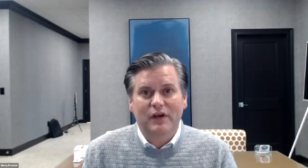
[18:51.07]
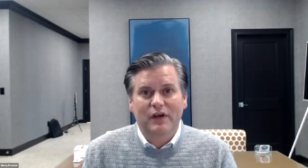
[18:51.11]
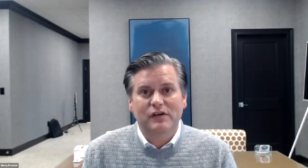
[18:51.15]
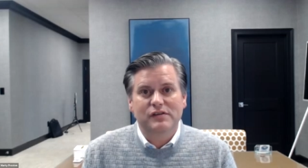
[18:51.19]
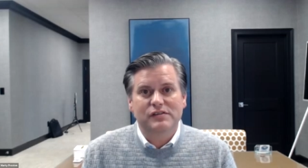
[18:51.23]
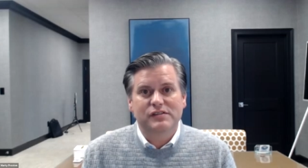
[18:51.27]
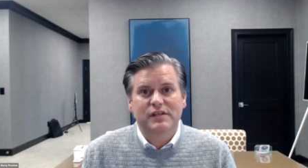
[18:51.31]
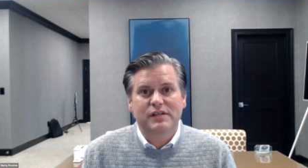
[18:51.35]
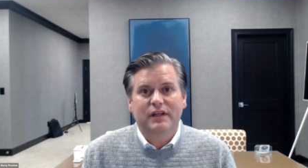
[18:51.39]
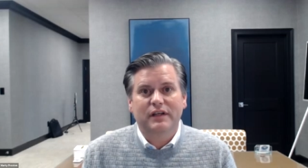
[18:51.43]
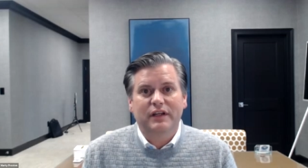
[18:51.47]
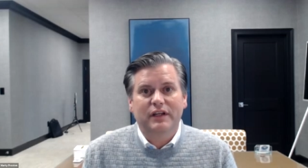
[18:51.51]
they're
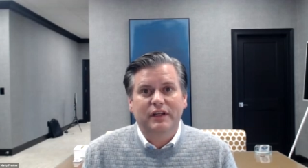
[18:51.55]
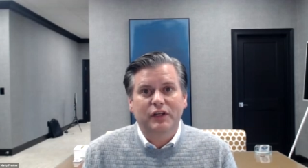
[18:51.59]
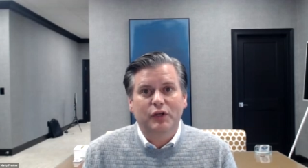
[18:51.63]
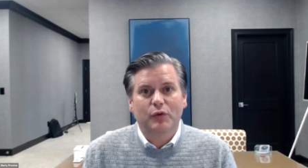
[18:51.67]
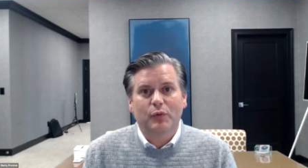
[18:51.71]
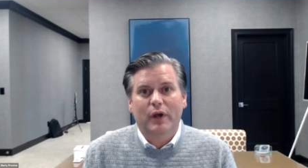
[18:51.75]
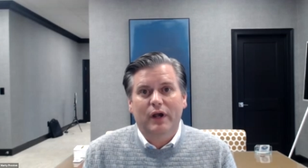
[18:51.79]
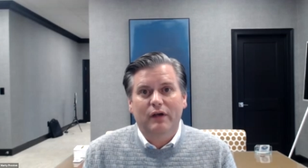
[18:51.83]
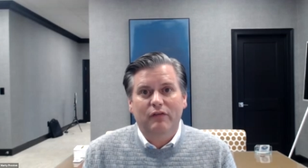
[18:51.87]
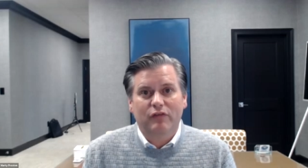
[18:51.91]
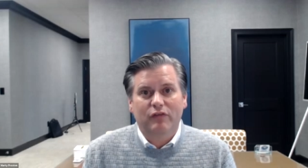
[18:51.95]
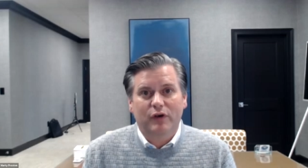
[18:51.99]
sending
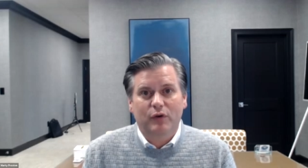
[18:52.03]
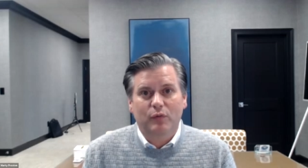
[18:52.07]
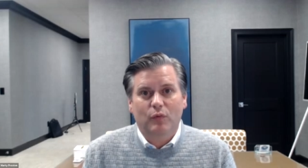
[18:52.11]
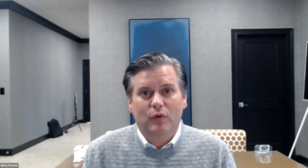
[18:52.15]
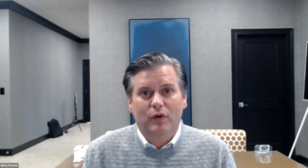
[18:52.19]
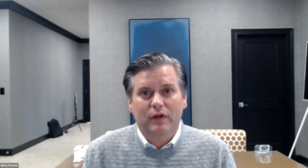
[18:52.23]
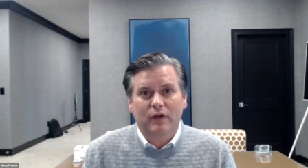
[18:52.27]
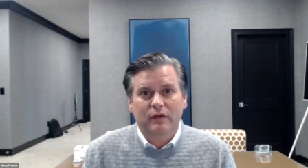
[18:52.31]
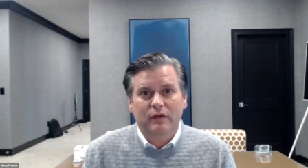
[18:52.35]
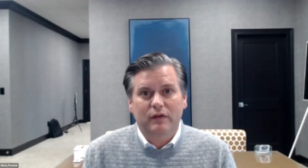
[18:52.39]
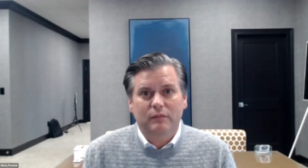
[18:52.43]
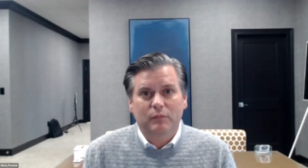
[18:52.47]
you
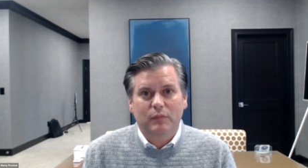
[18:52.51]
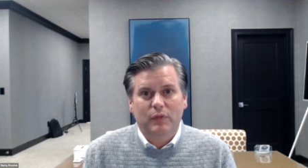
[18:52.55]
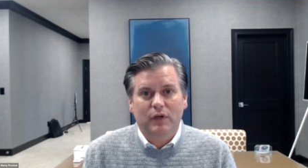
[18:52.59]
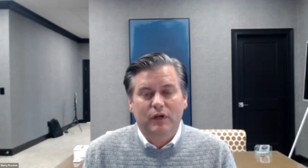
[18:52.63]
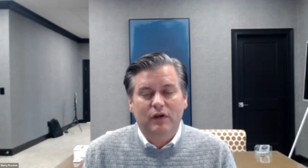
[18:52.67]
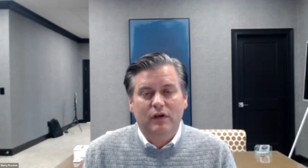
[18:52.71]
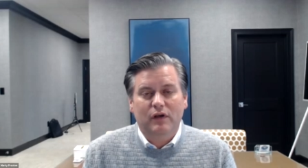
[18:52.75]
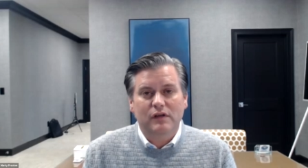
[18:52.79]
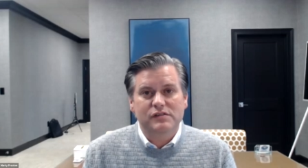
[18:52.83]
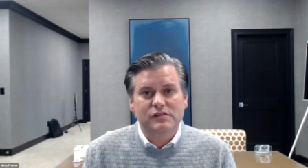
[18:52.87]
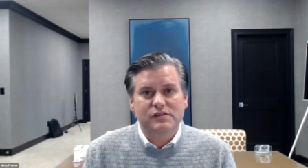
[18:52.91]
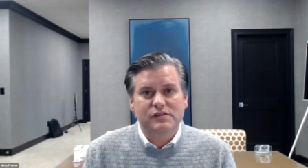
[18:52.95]
everyone
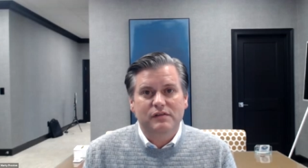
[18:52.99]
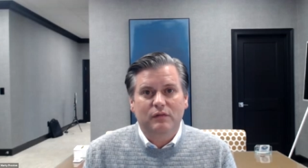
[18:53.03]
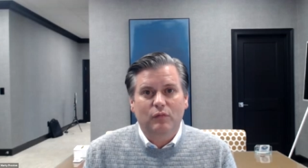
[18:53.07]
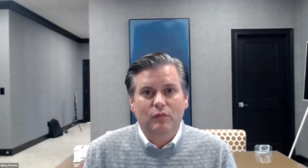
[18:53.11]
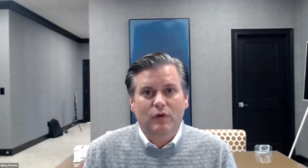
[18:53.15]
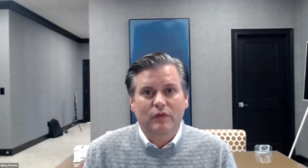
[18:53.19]
because